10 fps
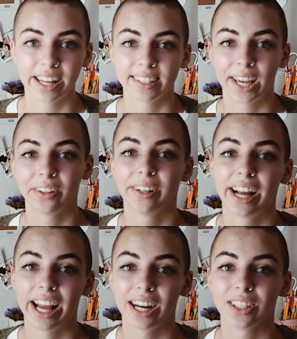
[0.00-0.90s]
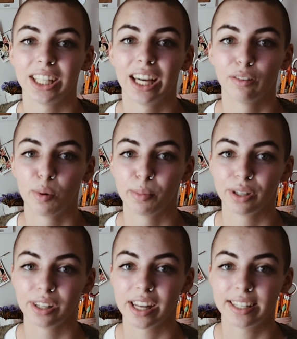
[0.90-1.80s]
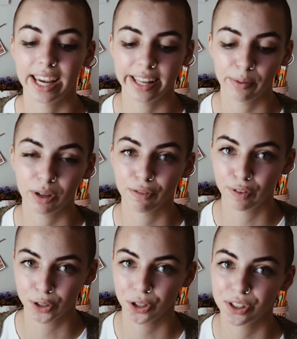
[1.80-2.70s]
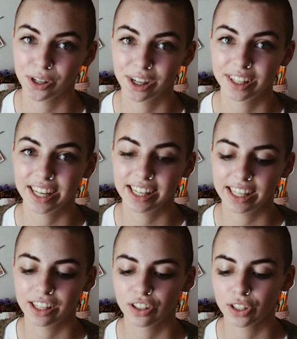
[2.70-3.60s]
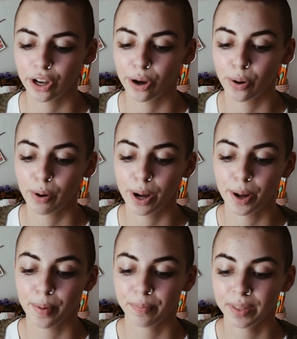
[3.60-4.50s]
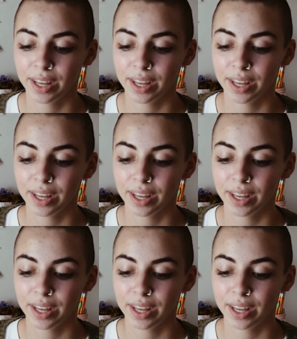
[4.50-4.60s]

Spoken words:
Taylor and I actually can't remember the day that we officially started dating, so